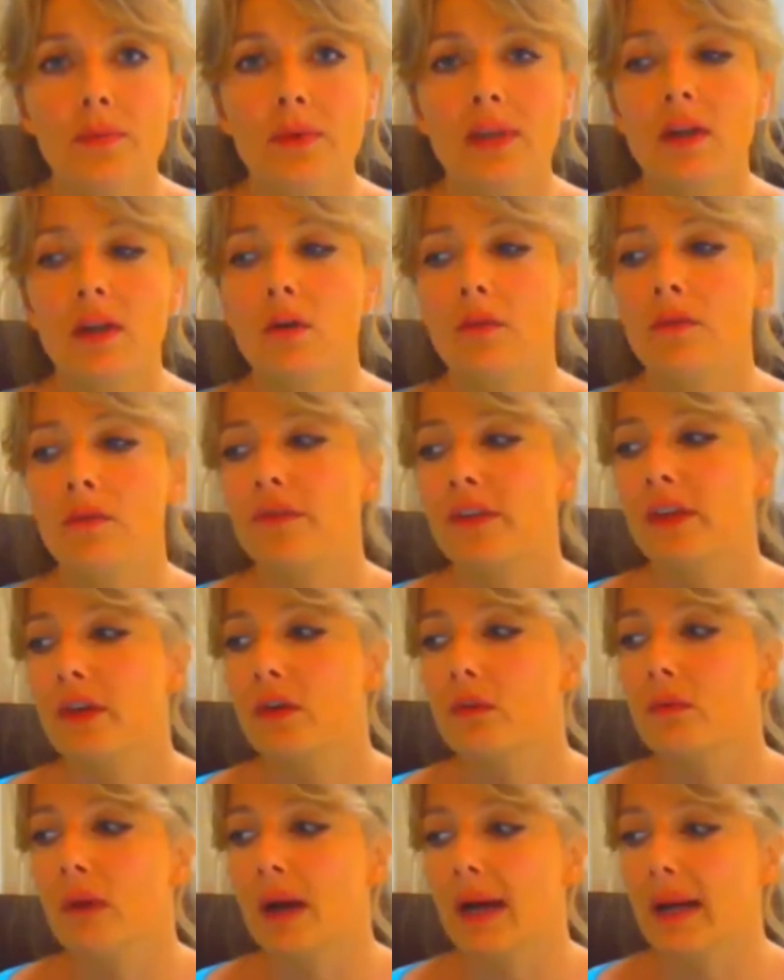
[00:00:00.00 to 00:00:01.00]
We don't
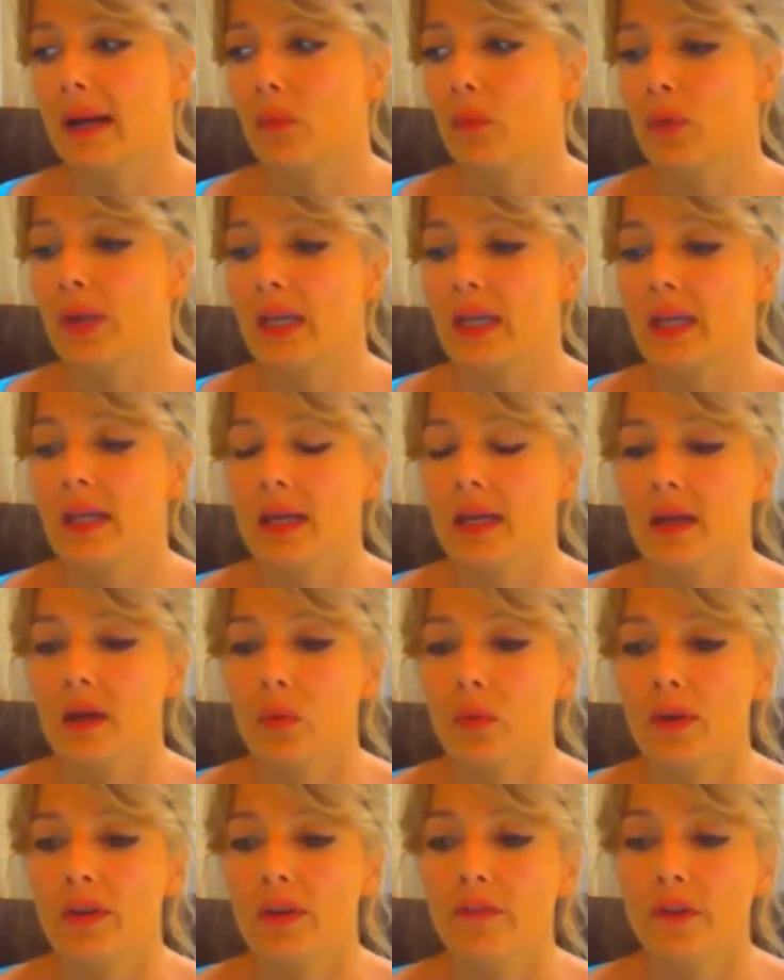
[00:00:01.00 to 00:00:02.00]
feel right.
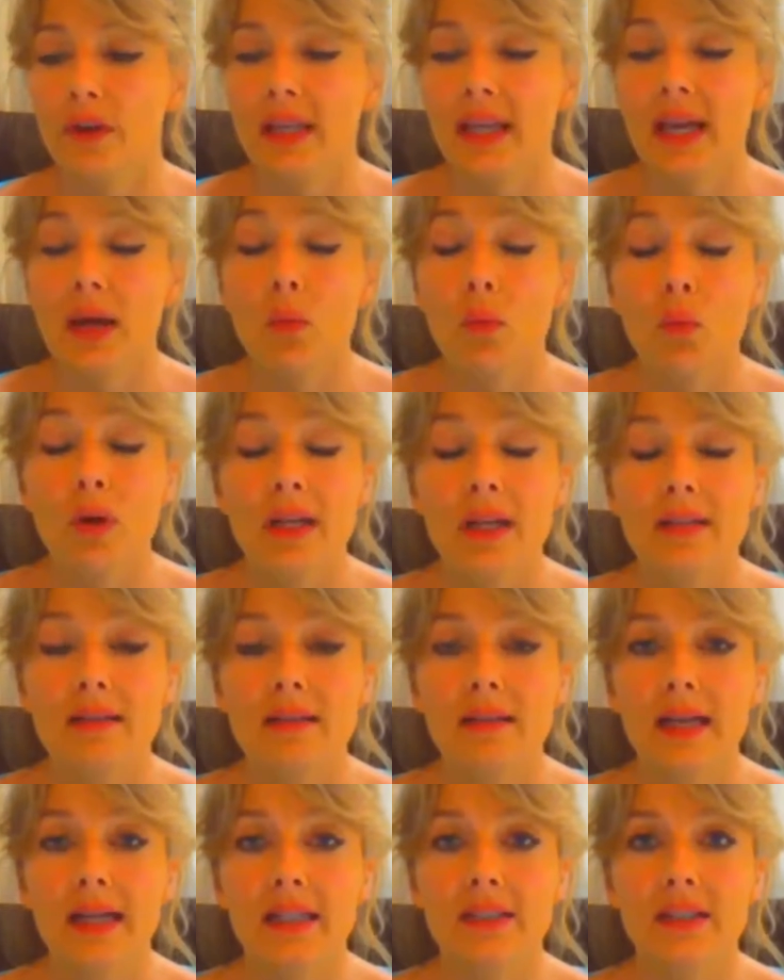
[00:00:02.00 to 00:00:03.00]
We forget what
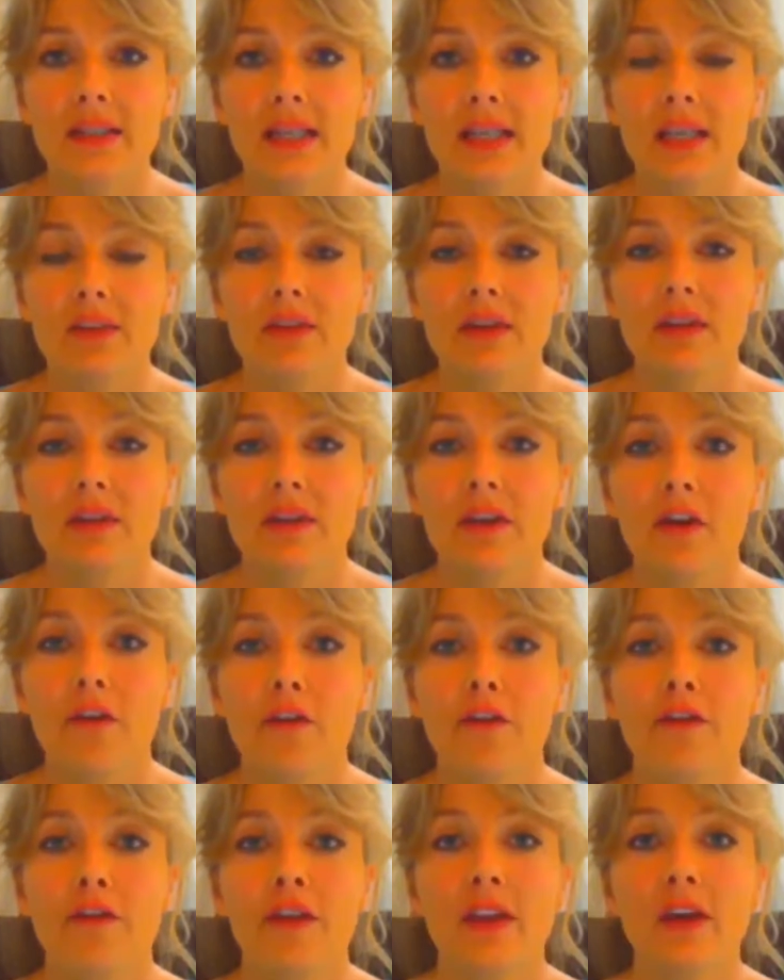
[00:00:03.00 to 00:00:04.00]
it's like to even
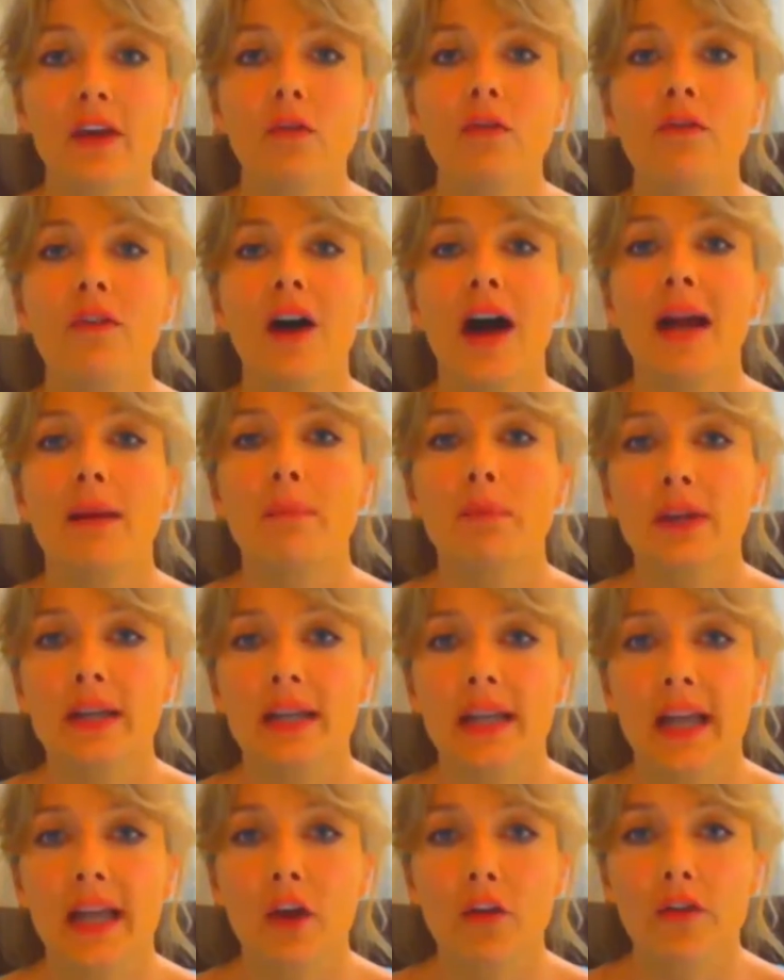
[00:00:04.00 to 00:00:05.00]
feel
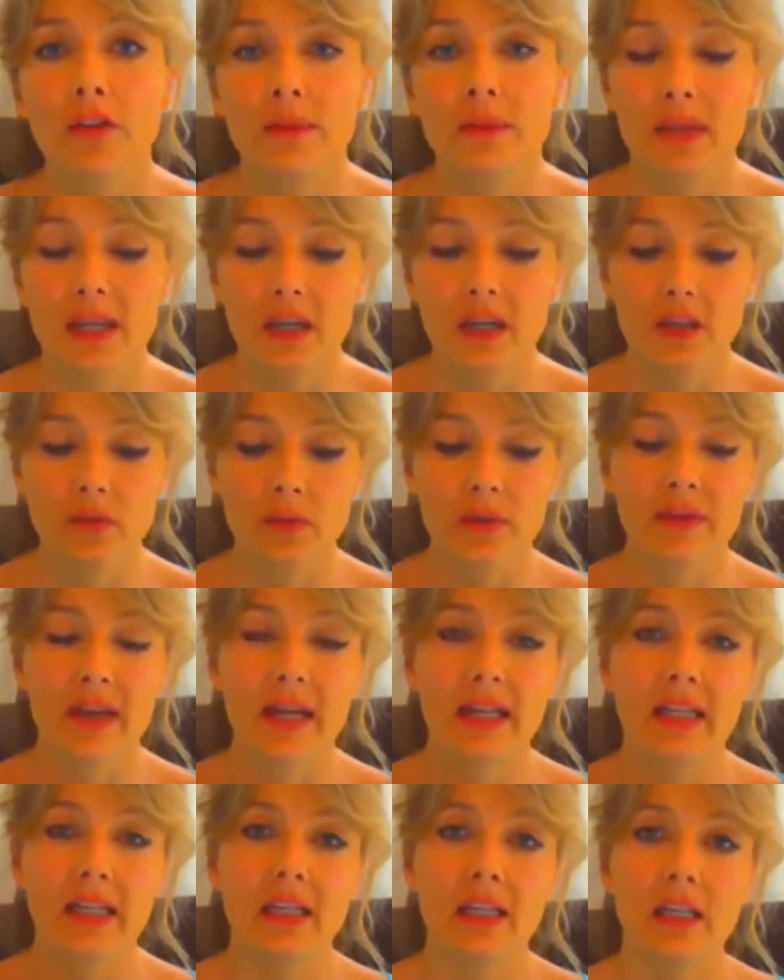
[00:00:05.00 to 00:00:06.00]
vibrant and healthy because we've
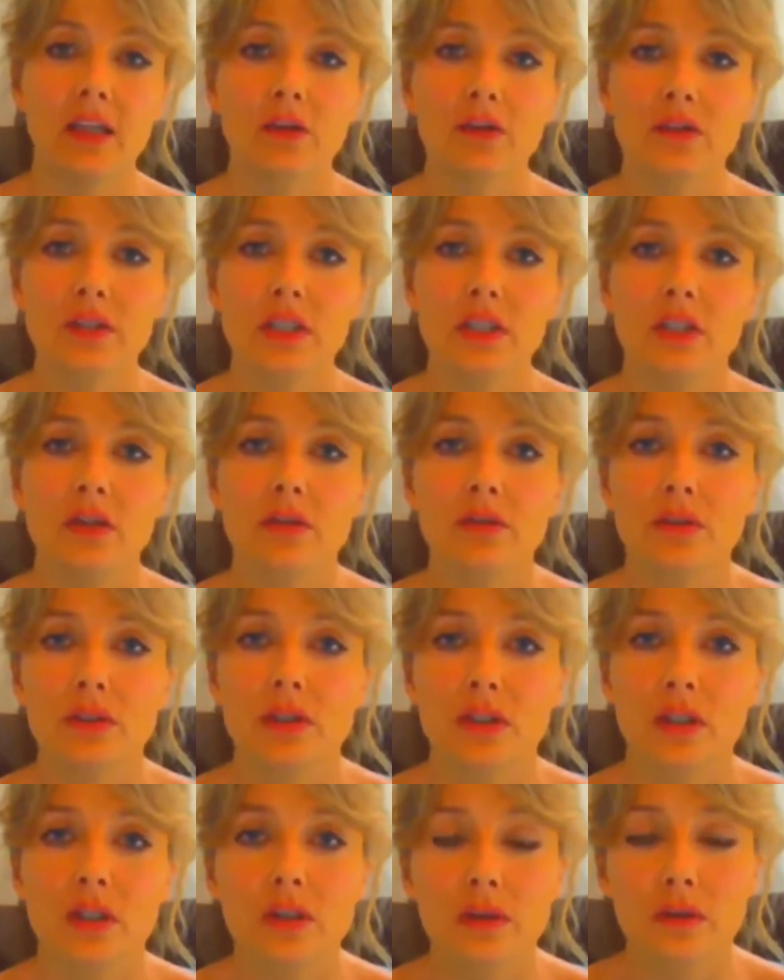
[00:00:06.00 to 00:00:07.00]
had years and years
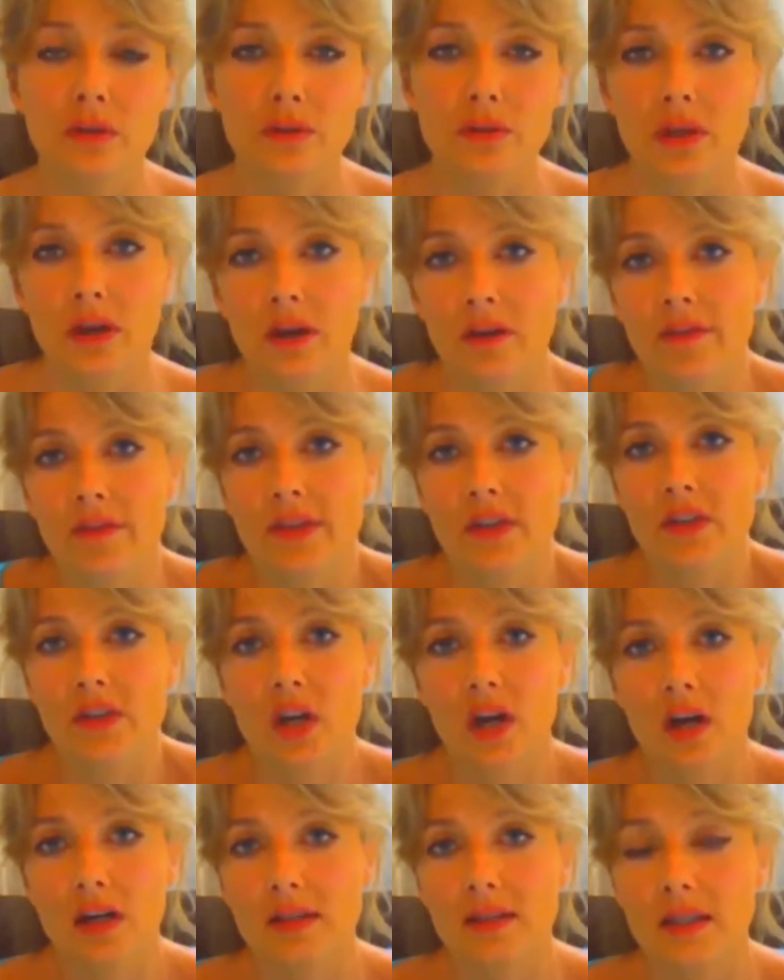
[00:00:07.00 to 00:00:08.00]
and years of this
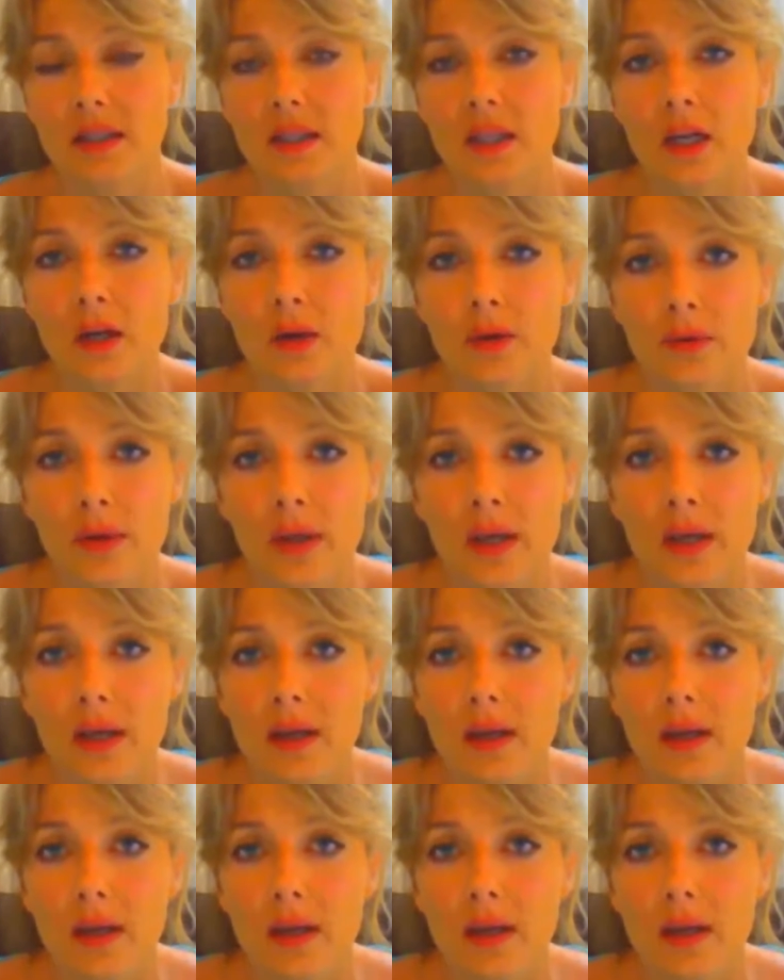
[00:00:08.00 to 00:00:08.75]
toxic load.